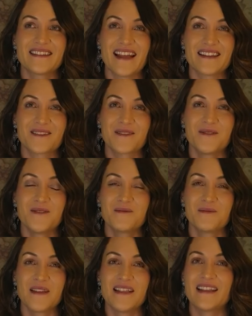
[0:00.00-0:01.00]
That
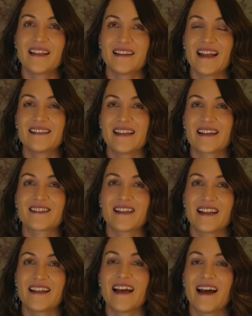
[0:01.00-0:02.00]
could be that that's
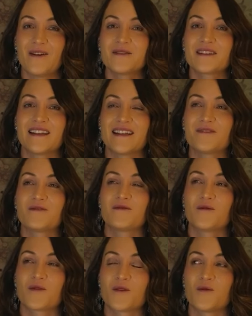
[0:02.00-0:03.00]
actually an outlet
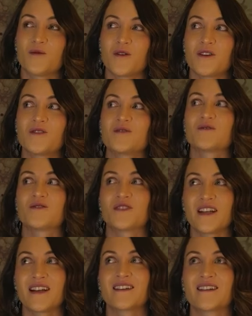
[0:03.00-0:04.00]
for wanting to
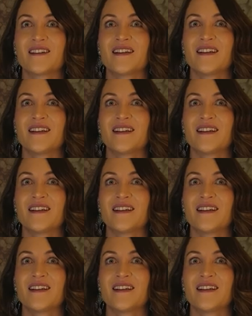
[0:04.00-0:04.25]
share